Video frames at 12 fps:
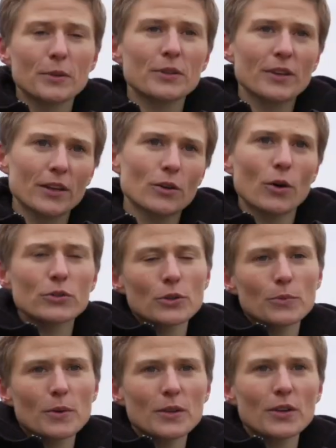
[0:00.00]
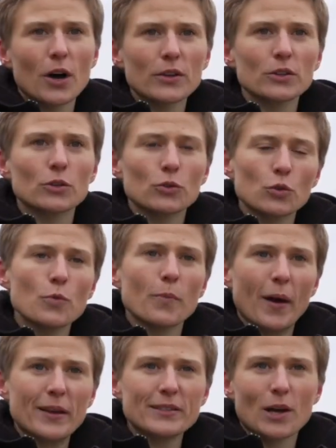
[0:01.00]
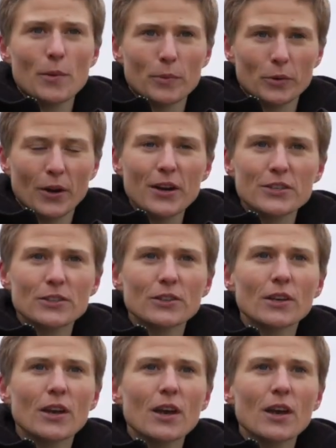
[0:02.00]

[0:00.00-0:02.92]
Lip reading: it can also be done in a two-pass operation